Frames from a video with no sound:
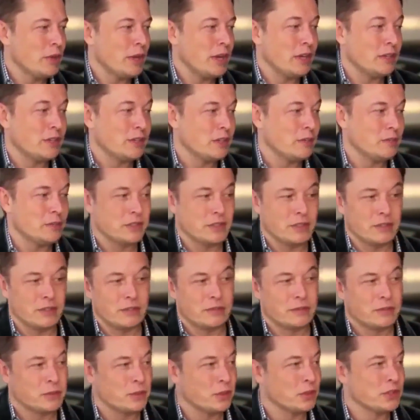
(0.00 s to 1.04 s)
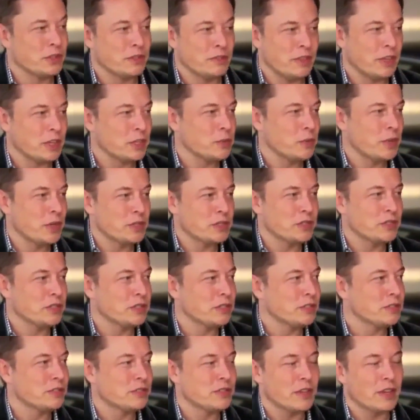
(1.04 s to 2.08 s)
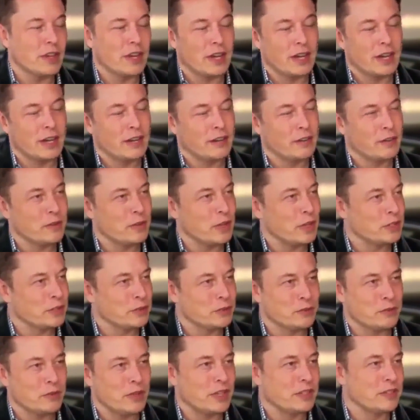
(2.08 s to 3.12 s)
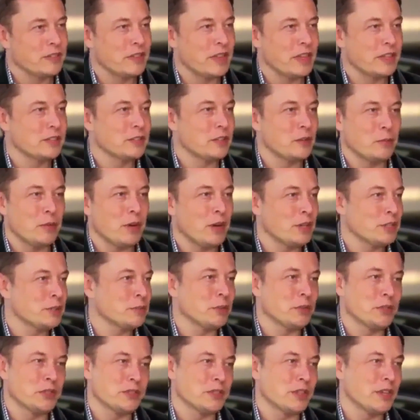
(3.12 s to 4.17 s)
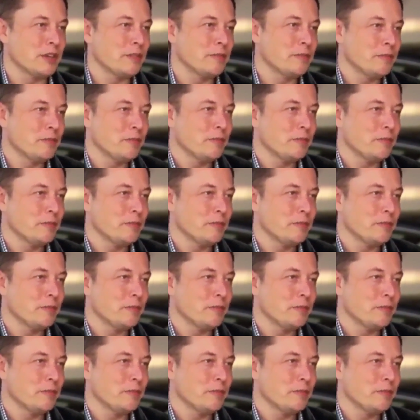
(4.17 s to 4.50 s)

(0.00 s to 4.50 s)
But in terms of short-term fluctuations, that's impossible to say.